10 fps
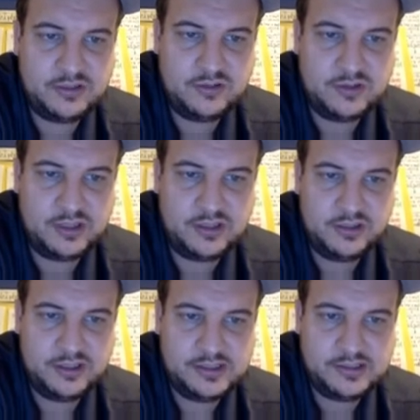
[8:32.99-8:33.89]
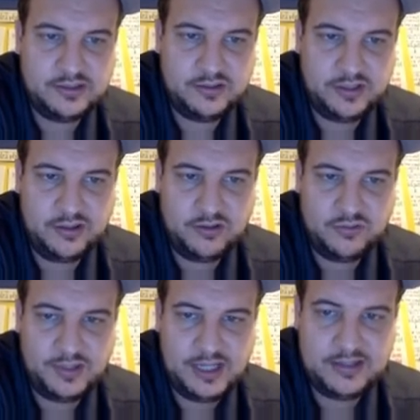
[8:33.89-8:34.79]
you click on this little arrow,
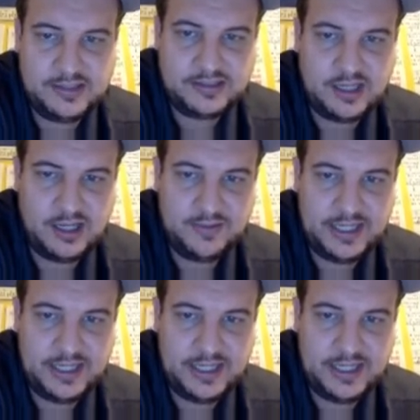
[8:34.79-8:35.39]
reply to this comment,